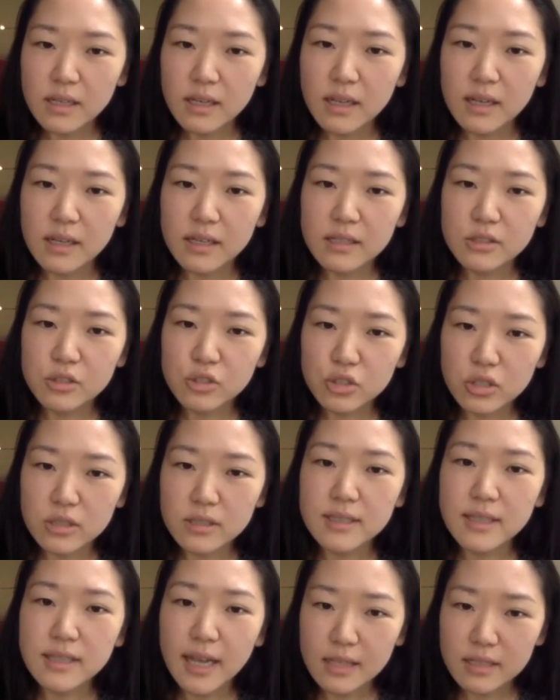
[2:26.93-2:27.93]
And it's
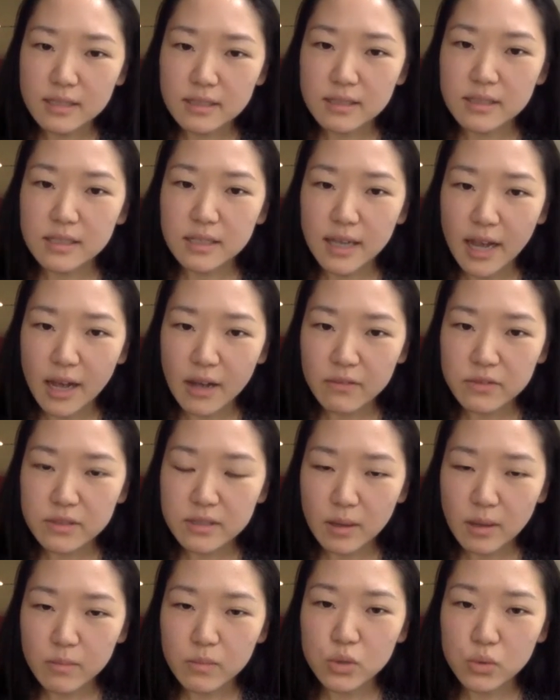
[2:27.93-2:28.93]
just nice to have
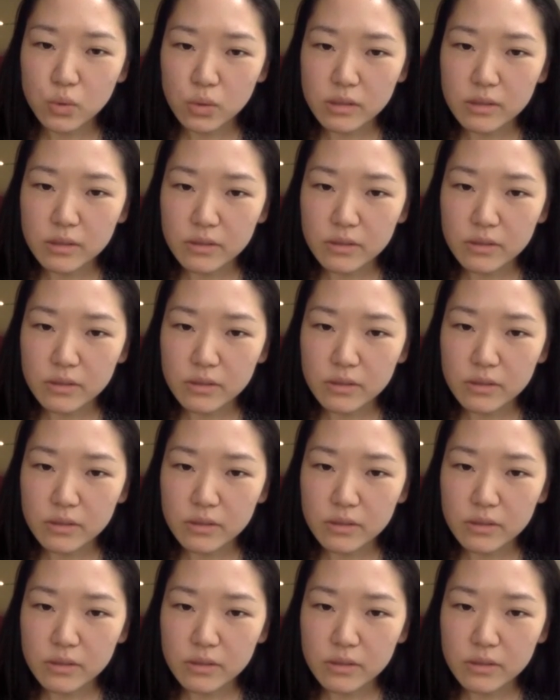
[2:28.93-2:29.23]
some sort